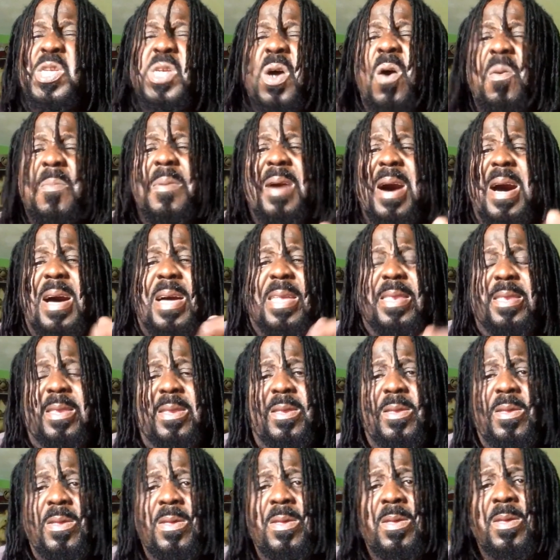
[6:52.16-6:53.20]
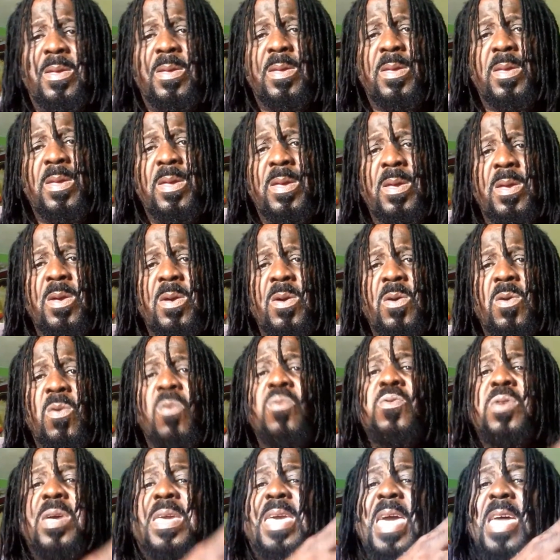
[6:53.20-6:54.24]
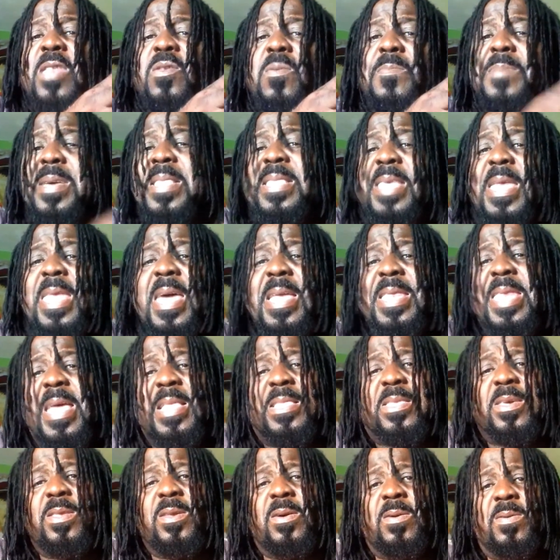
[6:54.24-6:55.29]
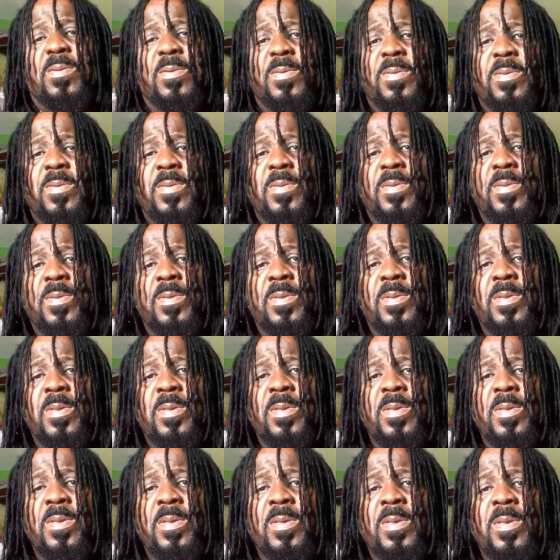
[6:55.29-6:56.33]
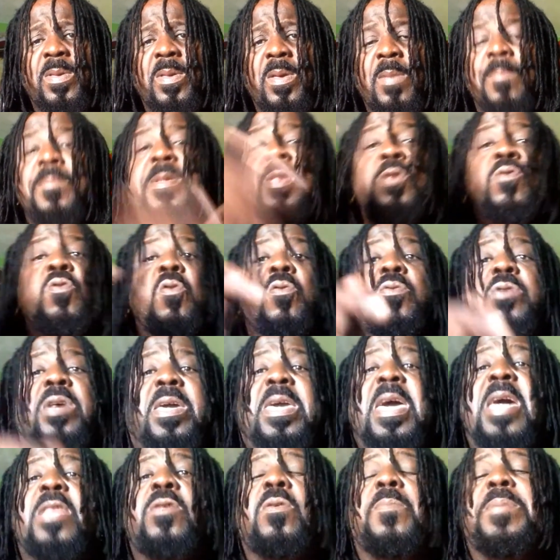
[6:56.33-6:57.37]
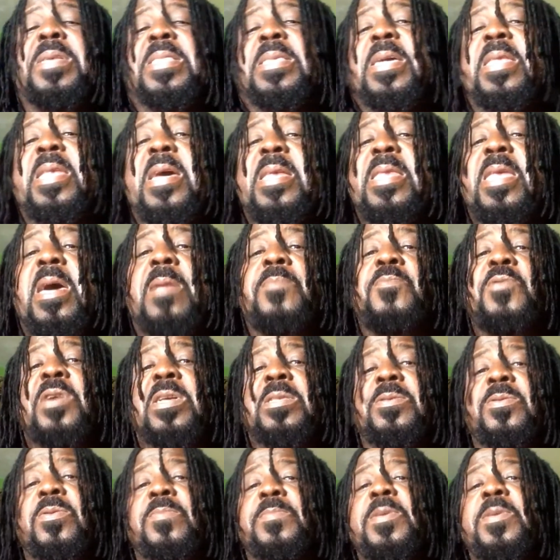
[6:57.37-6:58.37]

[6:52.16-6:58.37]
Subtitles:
Come on. Uno can do better than that, you know. Me know uno can do better than that, brother.